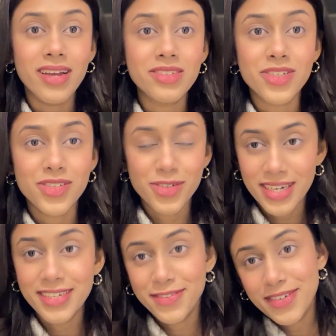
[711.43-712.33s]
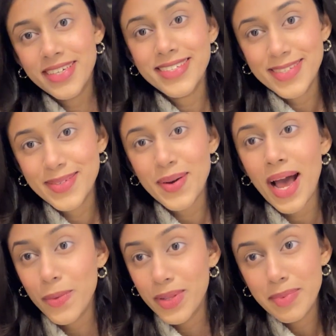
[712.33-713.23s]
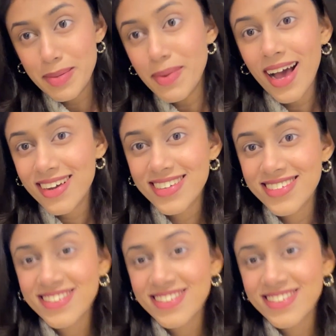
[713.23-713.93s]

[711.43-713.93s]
It's just really difficult. So I will be back.